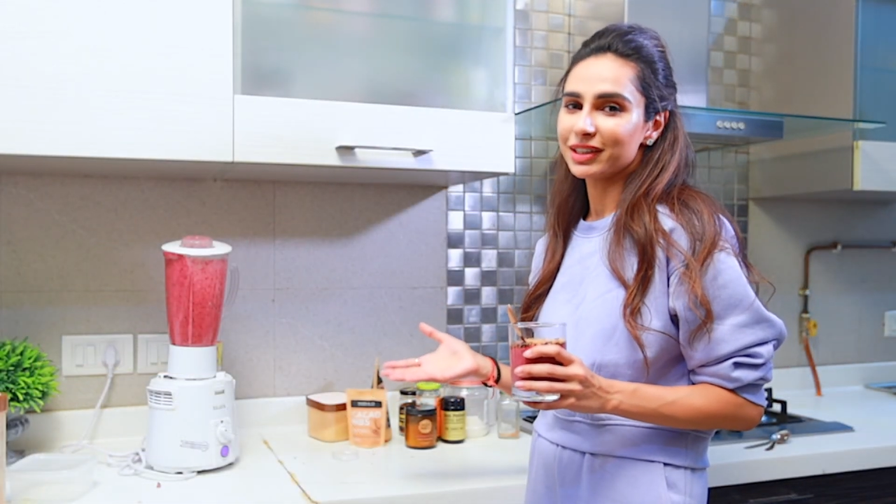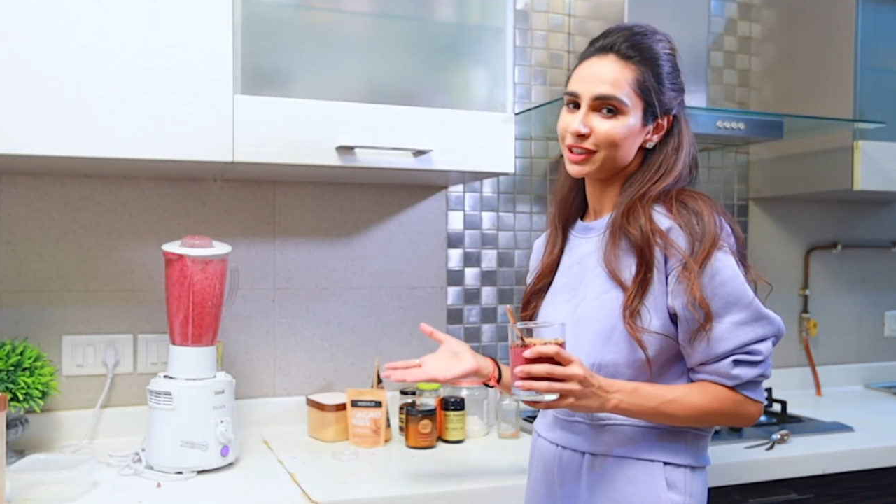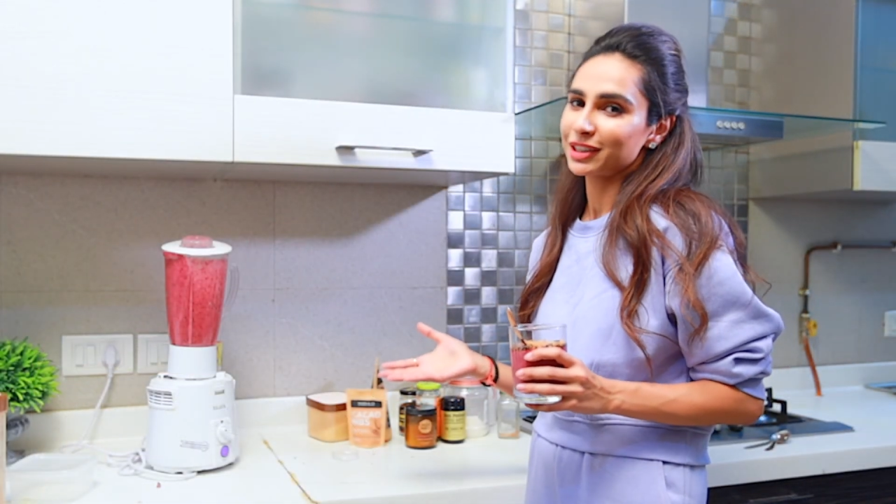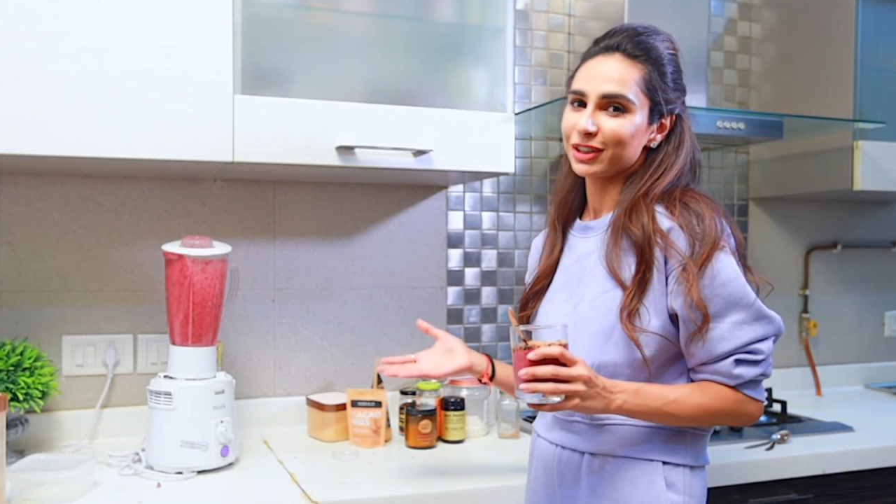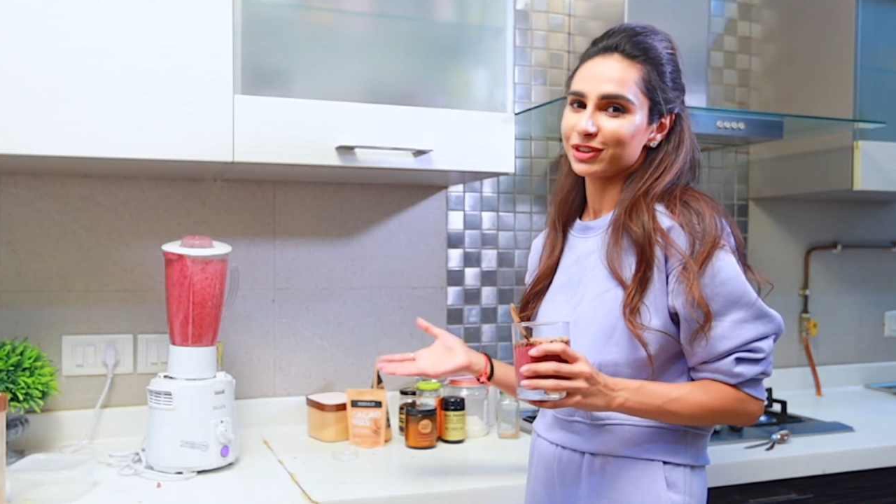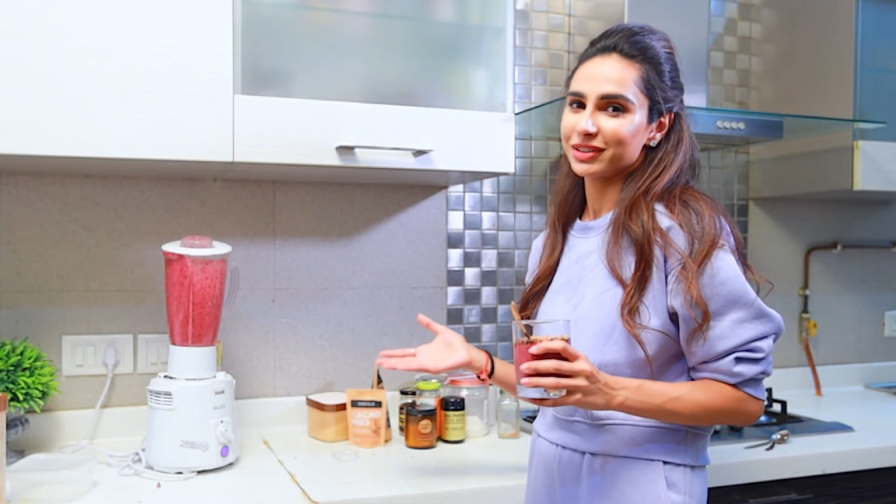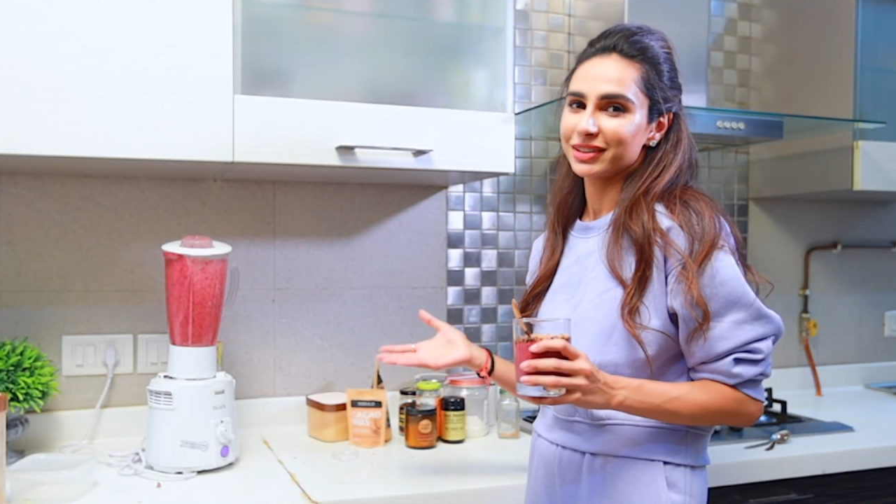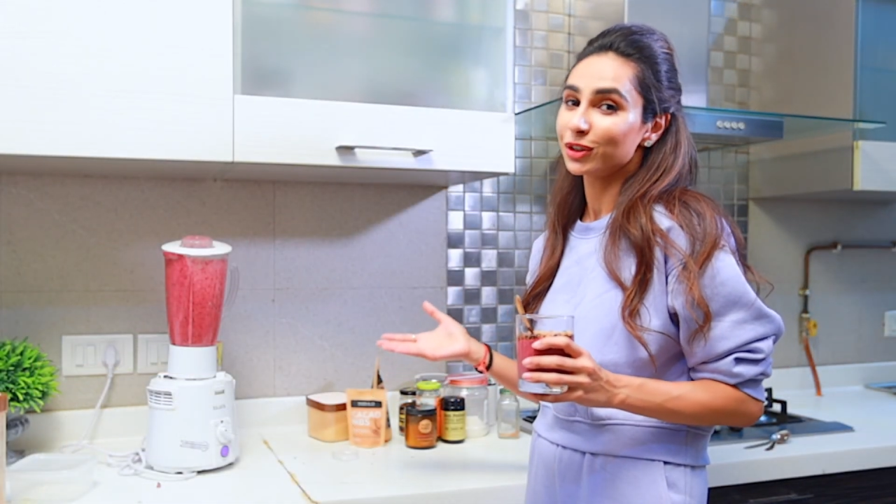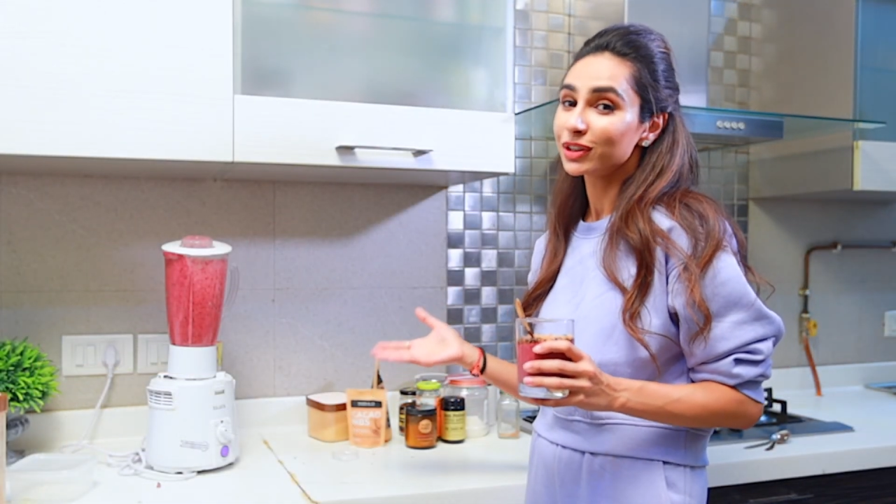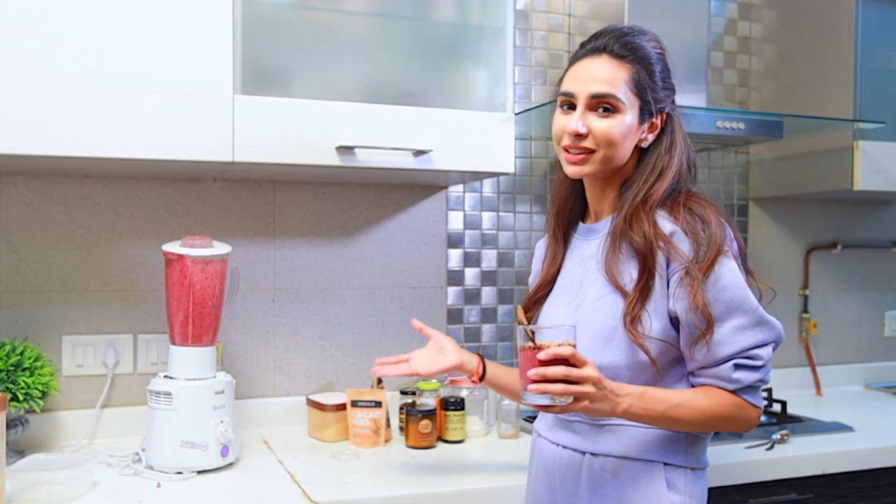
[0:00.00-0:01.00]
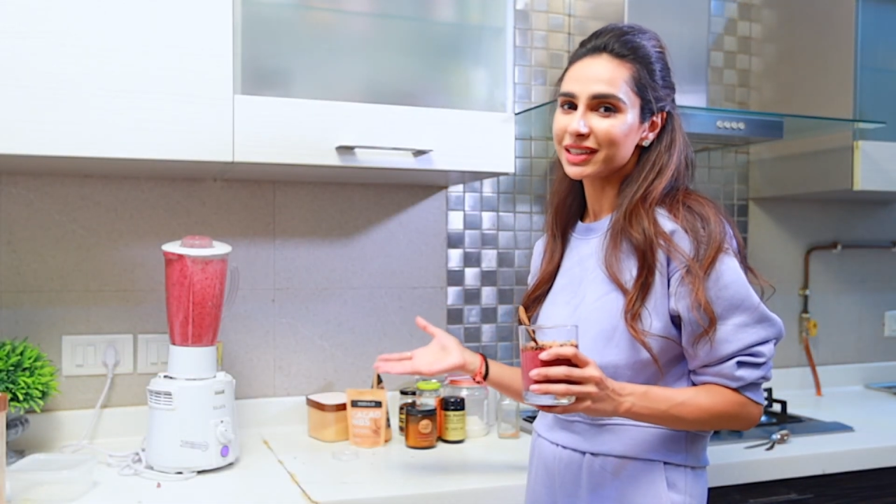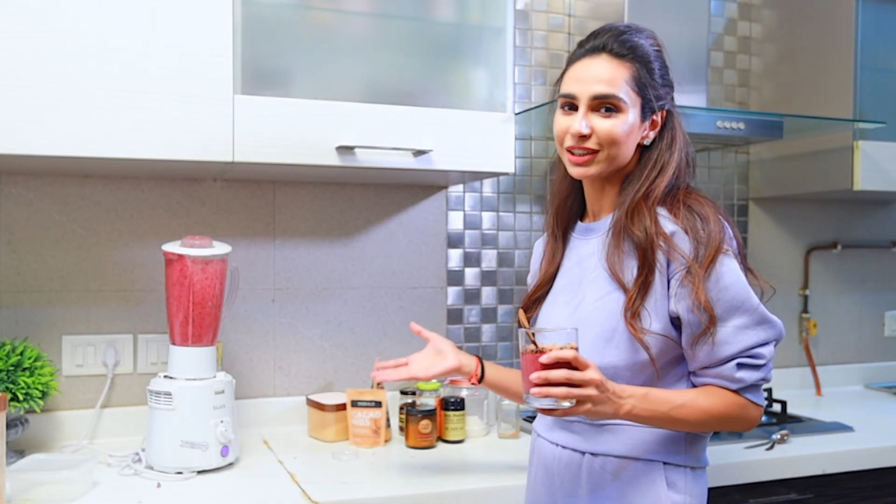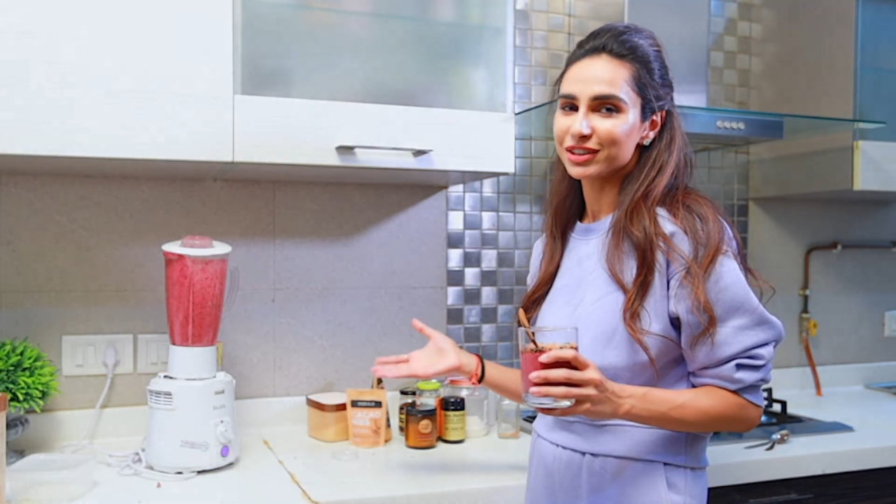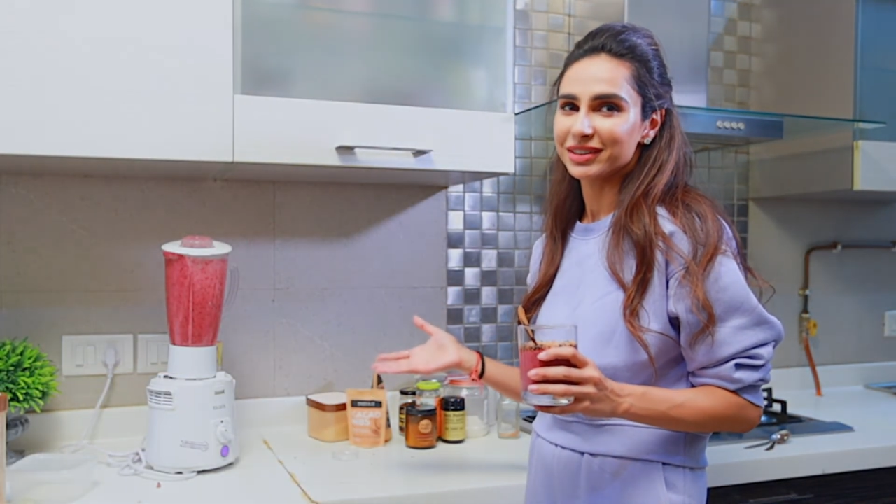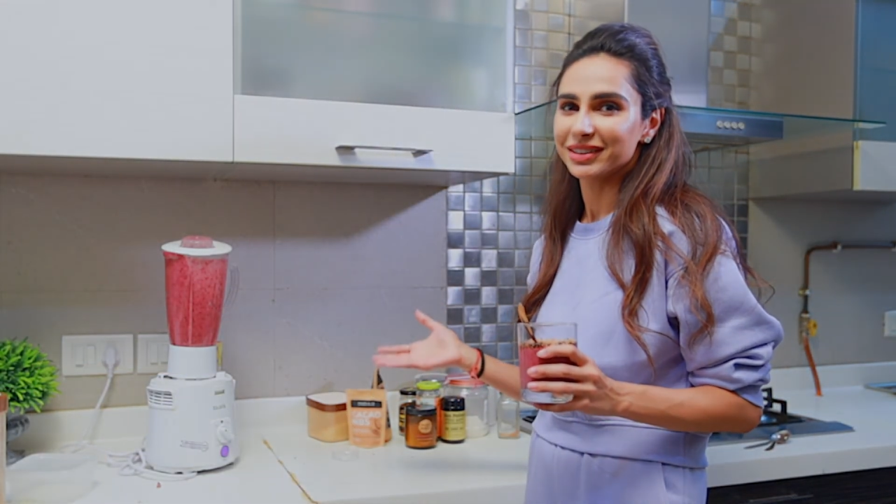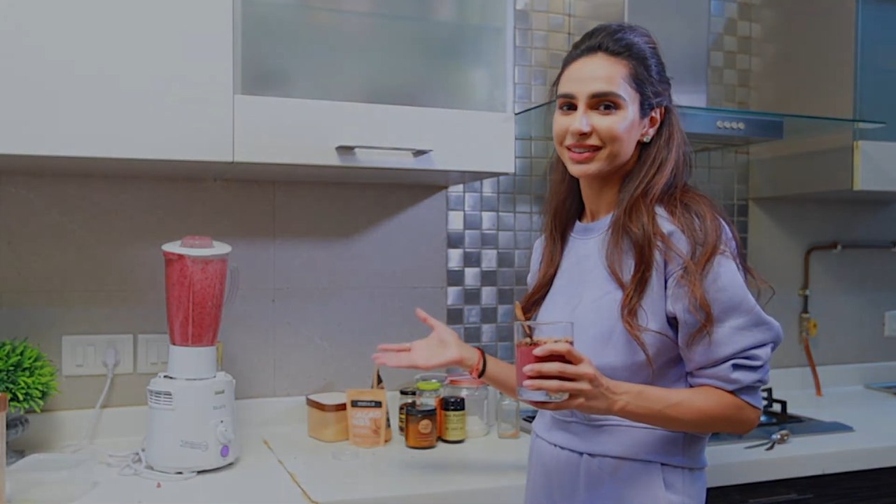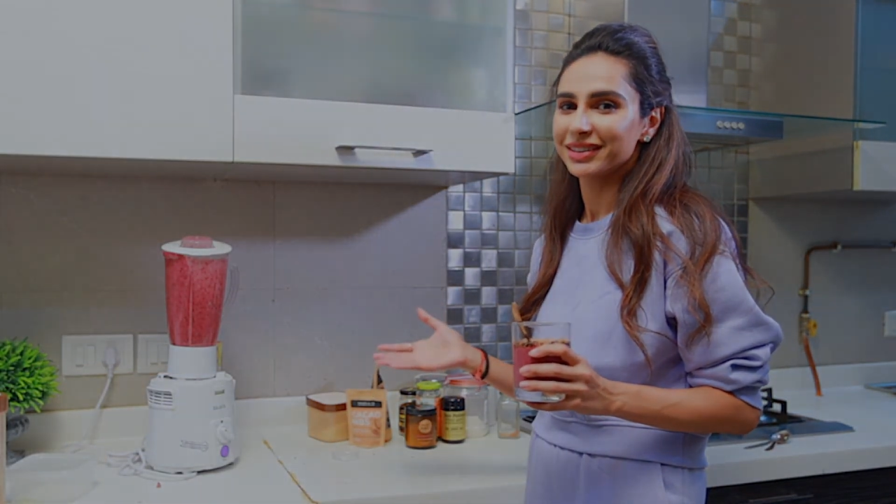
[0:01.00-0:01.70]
intention, good intention.